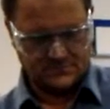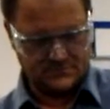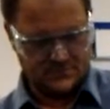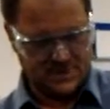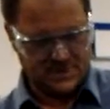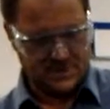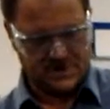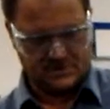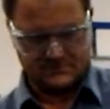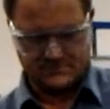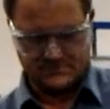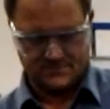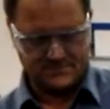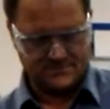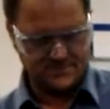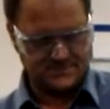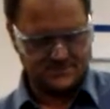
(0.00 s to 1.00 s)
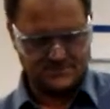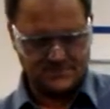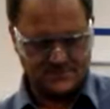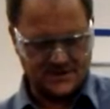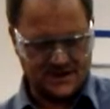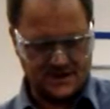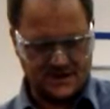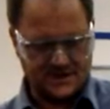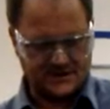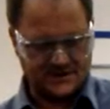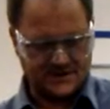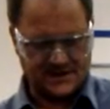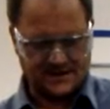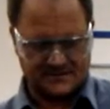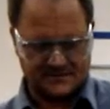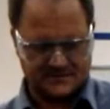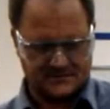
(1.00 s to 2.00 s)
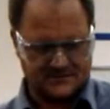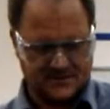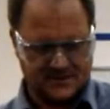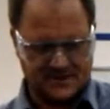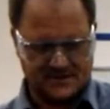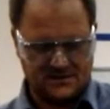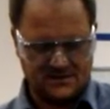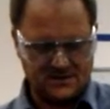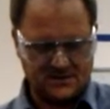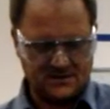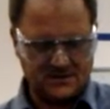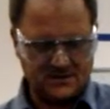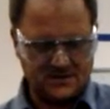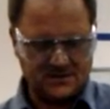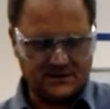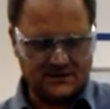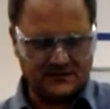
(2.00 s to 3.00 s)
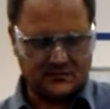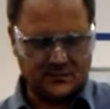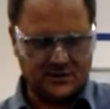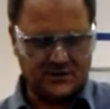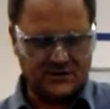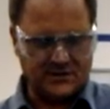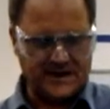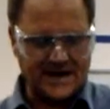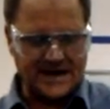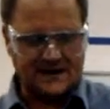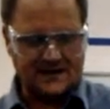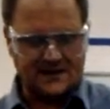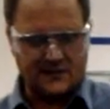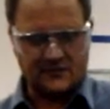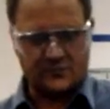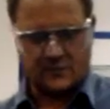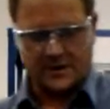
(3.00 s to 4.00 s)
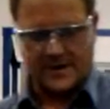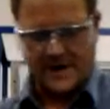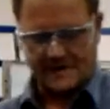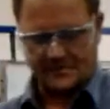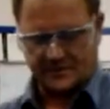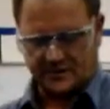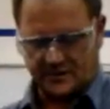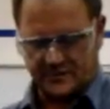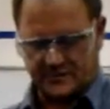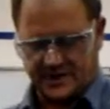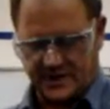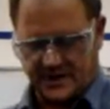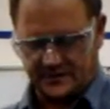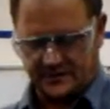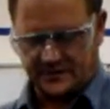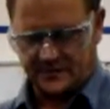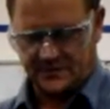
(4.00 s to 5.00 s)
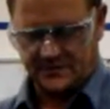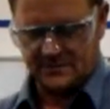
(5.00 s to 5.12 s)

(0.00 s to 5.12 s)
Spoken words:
No, not like that, okay? Because when you do that, here's what will happen sometimes.